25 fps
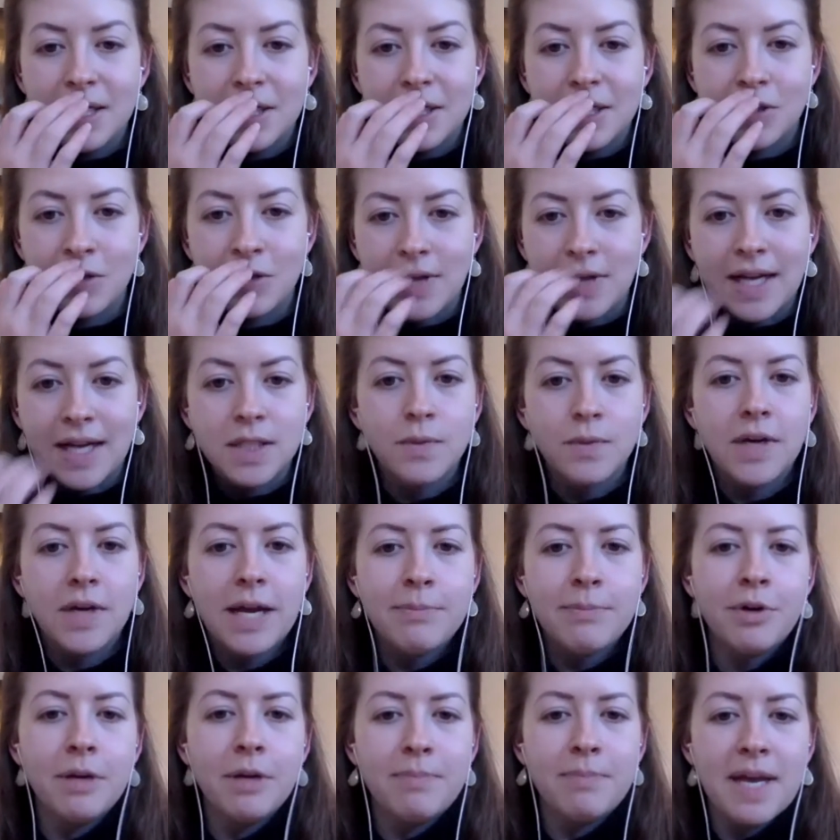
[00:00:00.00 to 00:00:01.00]
So that's when I
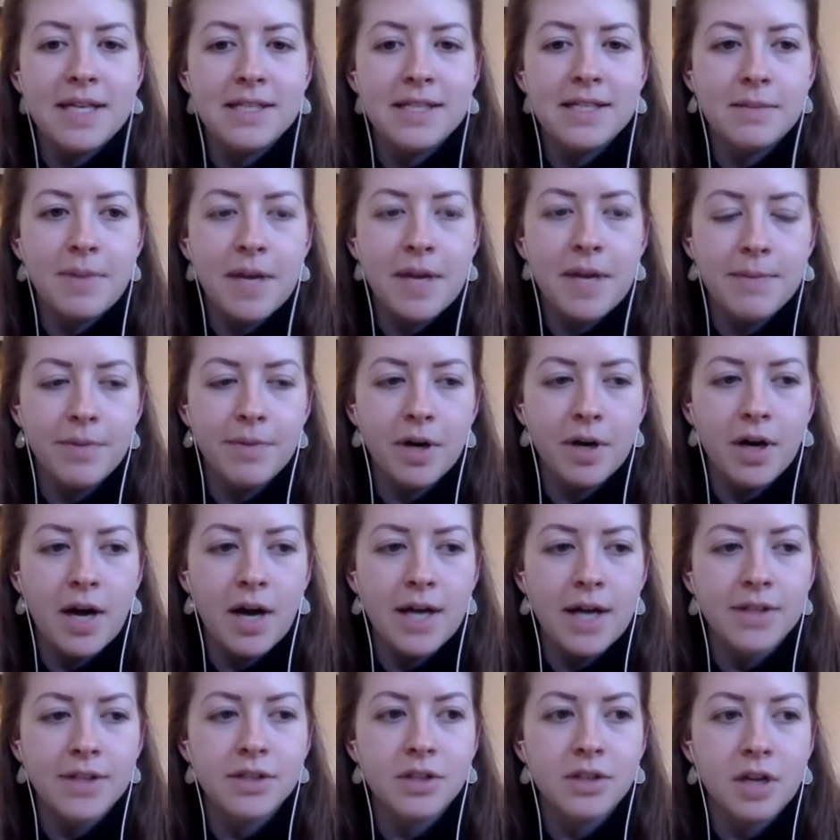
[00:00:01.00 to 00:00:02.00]
put pen to paper.
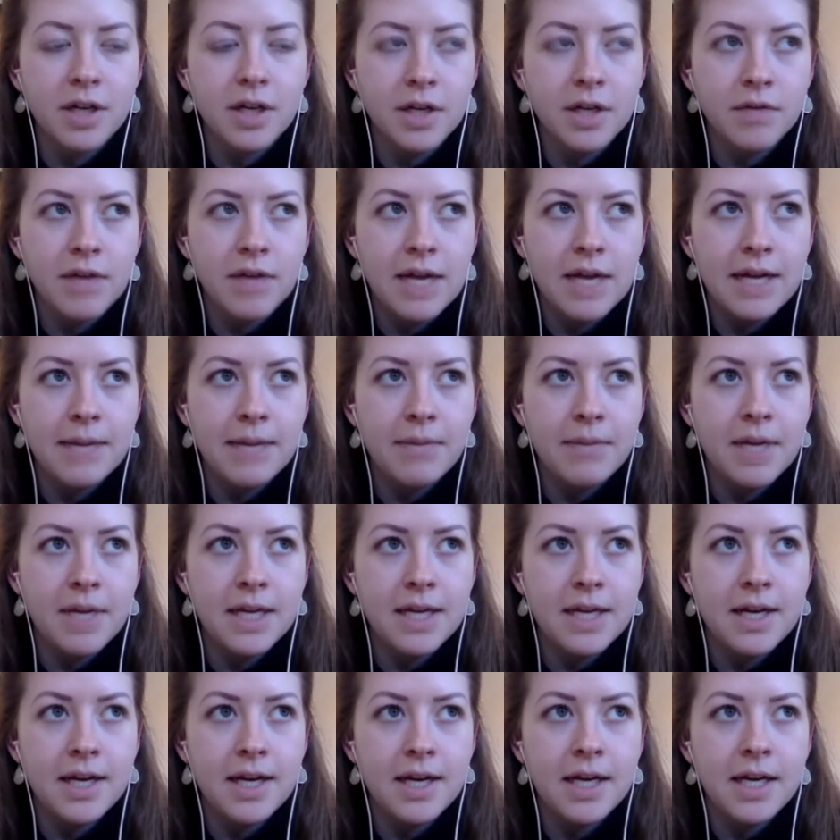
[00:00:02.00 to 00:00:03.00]
I started writing
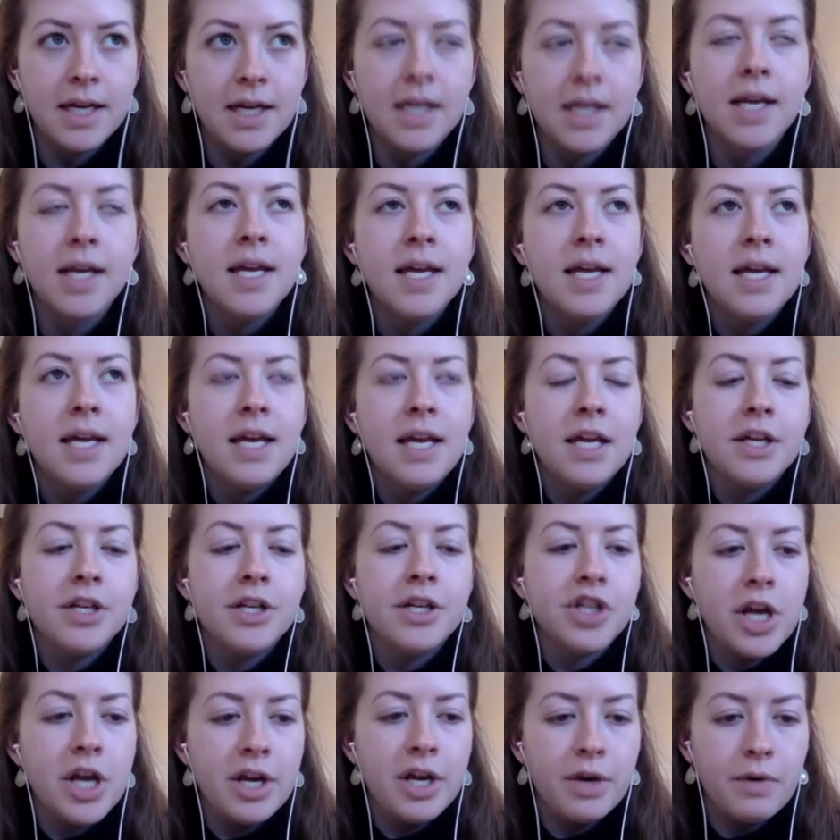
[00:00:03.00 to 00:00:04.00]
Money Honey
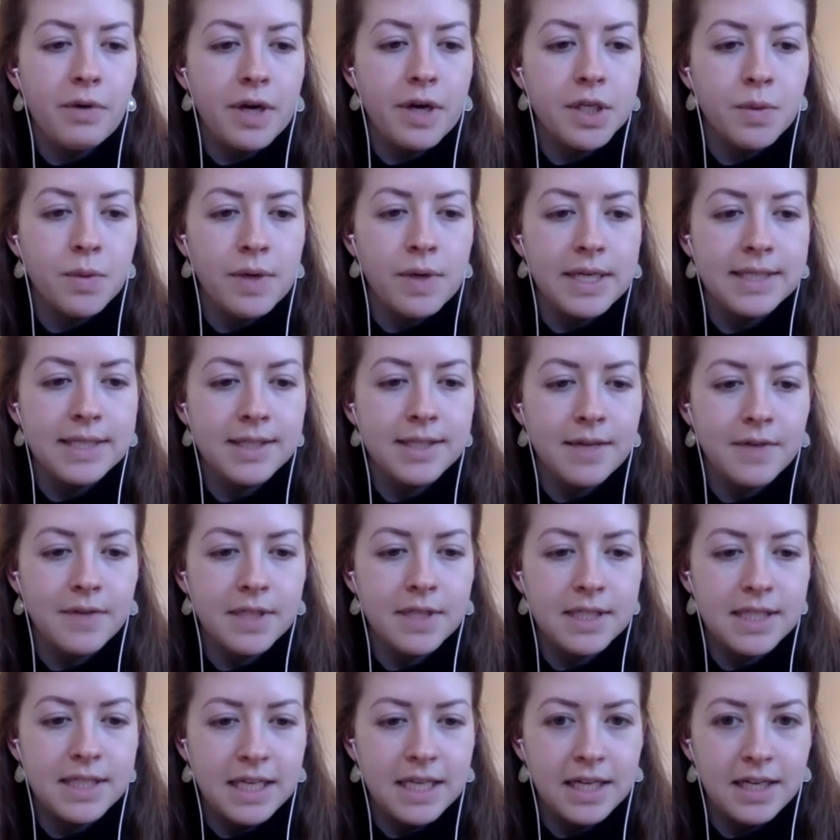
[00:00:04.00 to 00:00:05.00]
in January
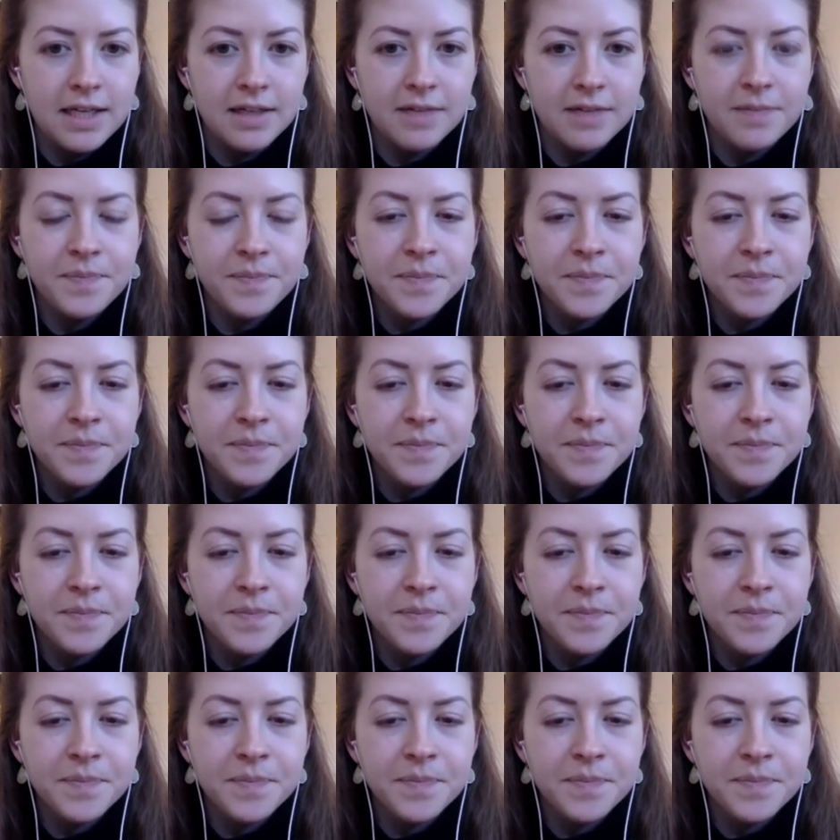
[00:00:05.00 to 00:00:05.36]
2017.